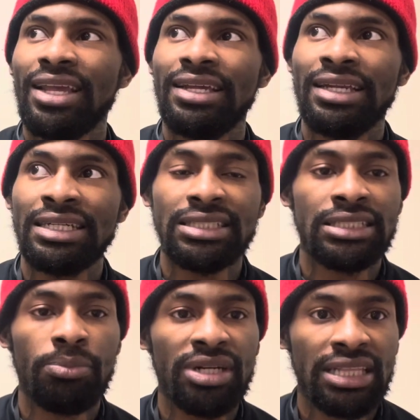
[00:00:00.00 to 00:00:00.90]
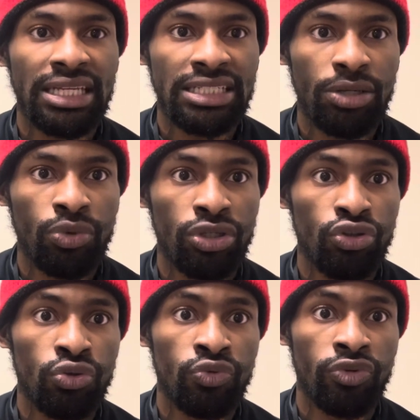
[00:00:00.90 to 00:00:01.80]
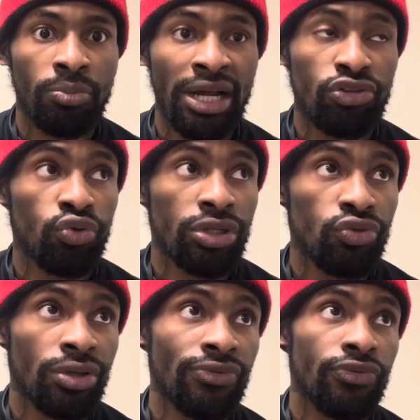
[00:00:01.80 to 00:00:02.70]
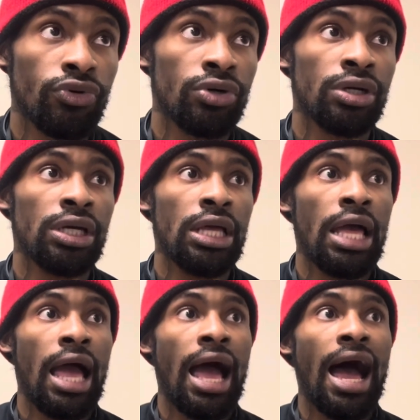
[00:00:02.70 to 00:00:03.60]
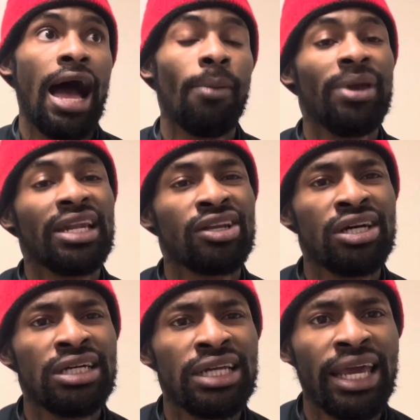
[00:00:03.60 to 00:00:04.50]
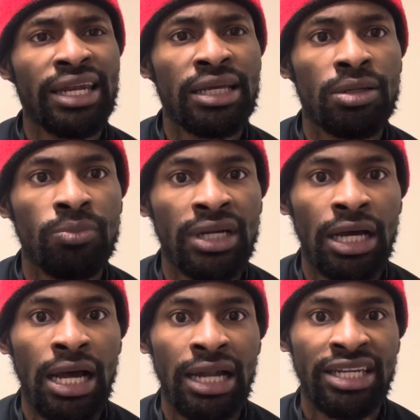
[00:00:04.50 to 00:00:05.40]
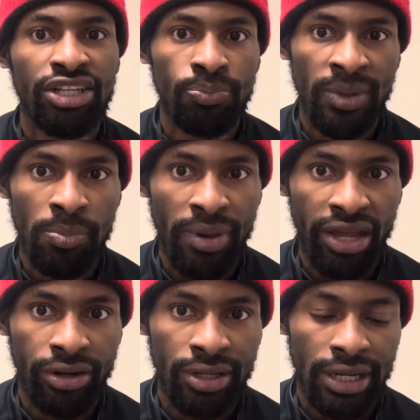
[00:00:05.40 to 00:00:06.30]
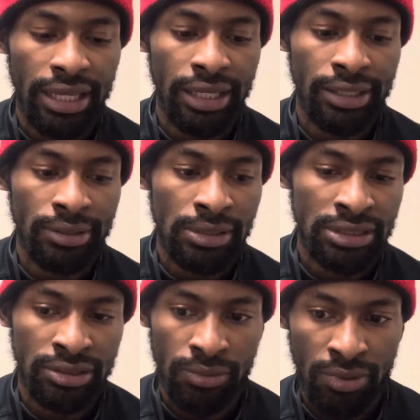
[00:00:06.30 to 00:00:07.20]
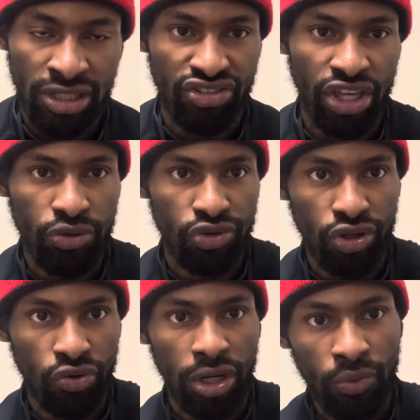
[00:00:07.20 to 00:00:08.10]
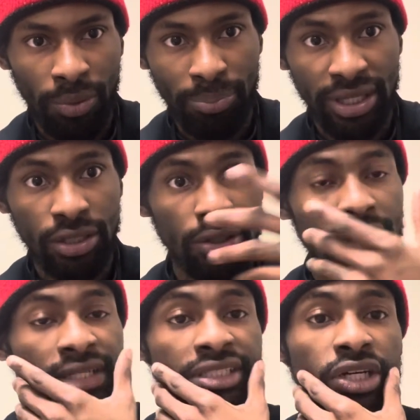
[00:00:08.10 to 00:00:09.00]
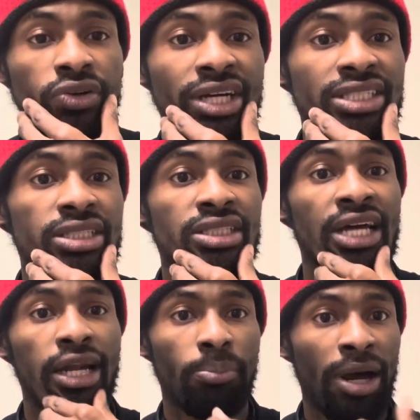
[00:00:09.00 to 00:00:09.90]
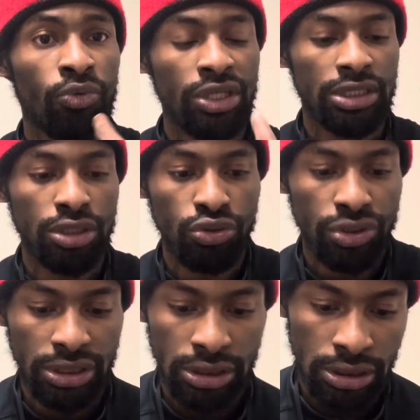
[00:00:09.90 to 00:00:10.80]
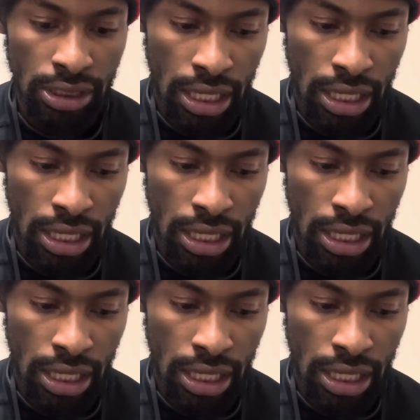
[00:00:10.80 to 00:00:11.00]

that's some of the things I want to do for my 2024. I've been good at it, but I need to be better and continue to grow and build. So that's kind of my resolution.